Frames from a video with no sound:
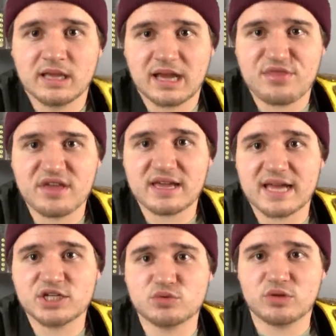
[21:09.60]
I think
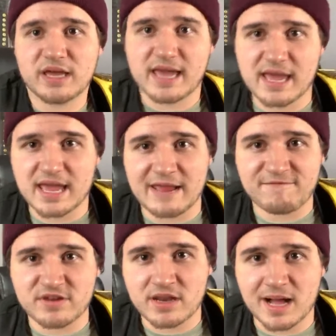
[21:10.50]
Edge will hit a
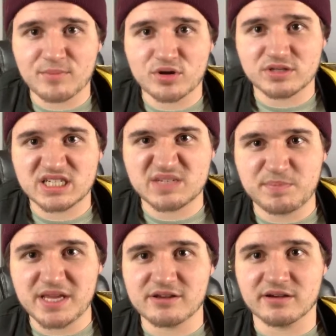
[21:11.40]
phenomenal
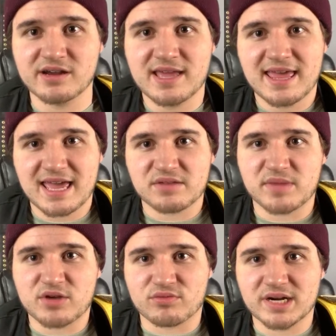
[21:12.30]
spear and
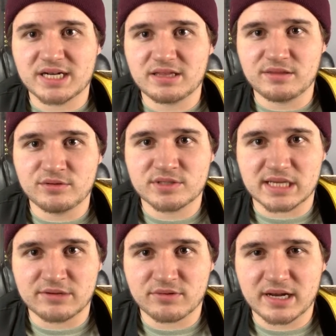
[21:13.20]
make Randy lose,
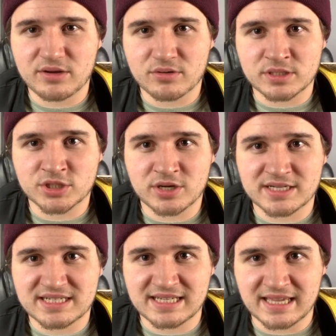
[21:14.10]
and Randy Orton
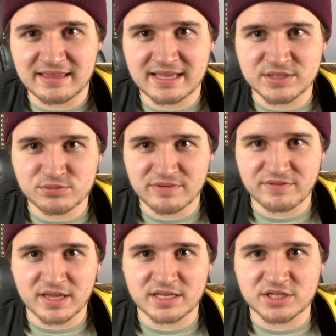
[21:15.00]
tries to get his
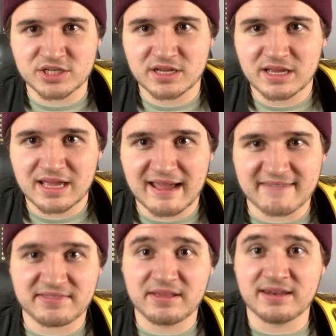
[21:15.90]
revenge
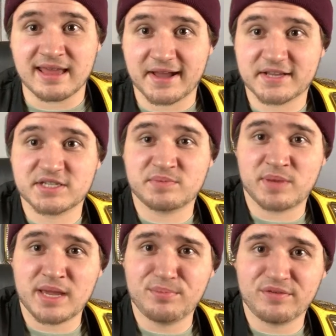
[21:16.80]
at the next
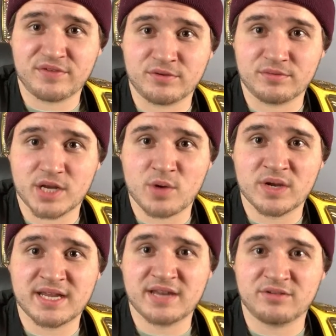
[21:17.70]
pay-per-view. Noah
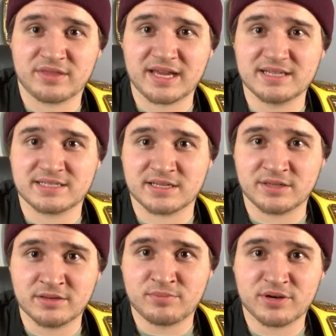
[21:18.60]
Daniel, that is a
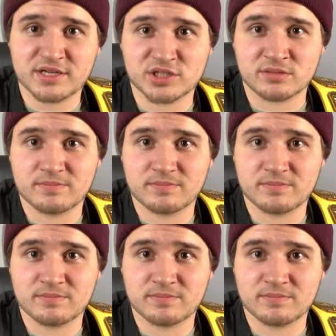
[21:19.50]
good prediction.